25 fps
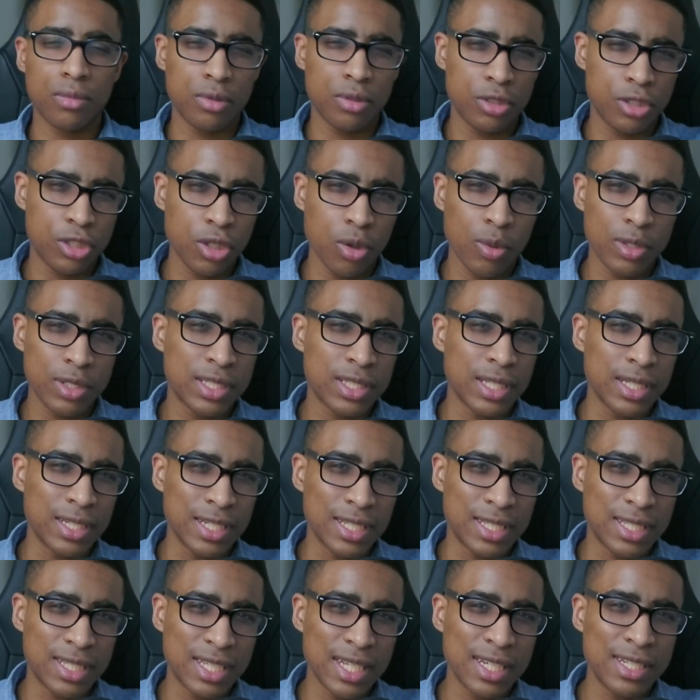Show us the
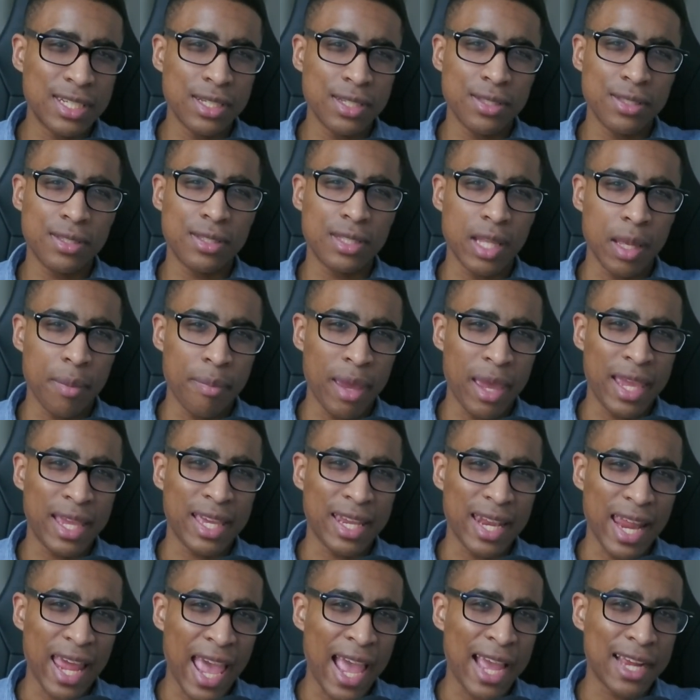decisions they make
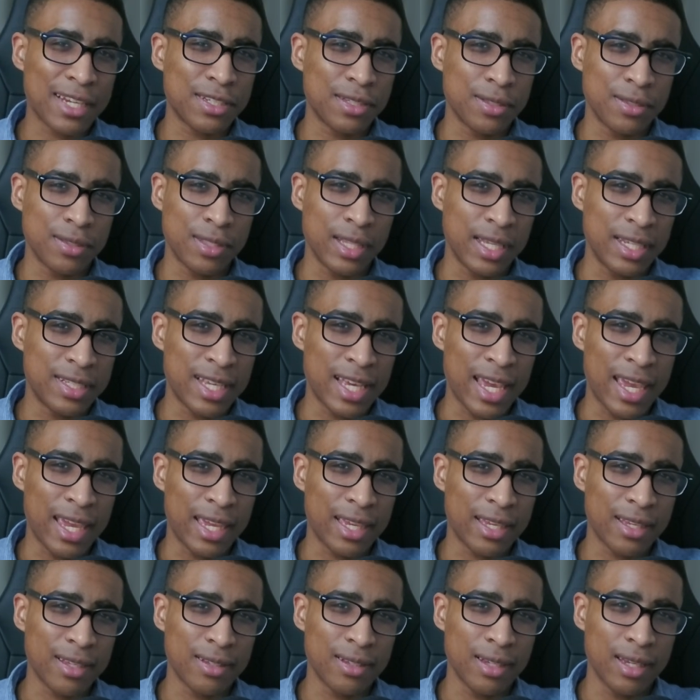and actions they
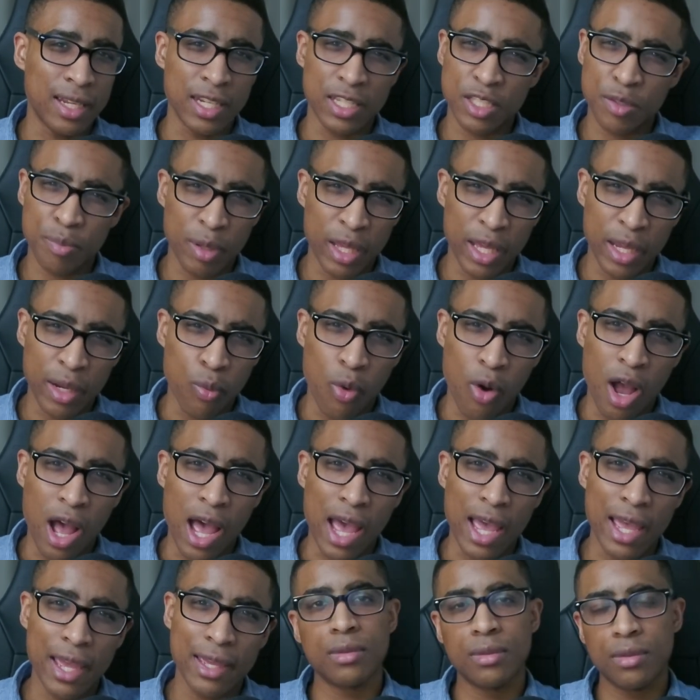take, and explain
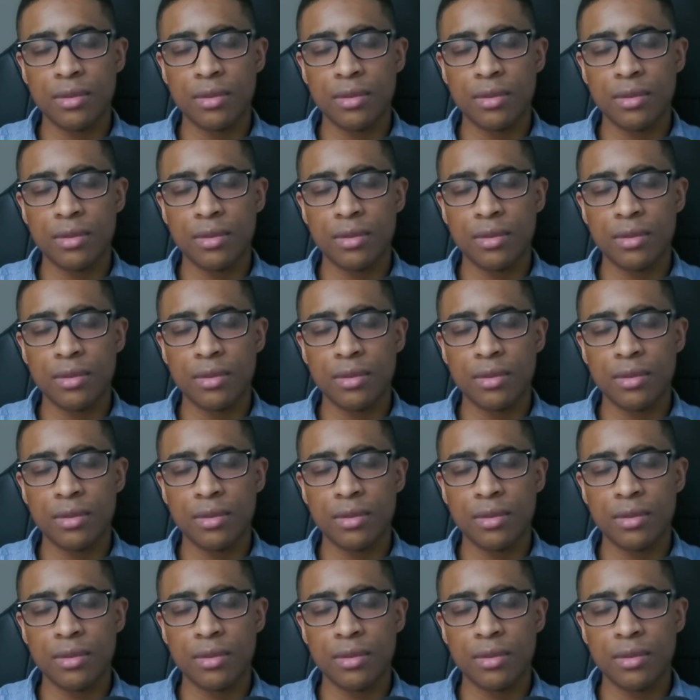why.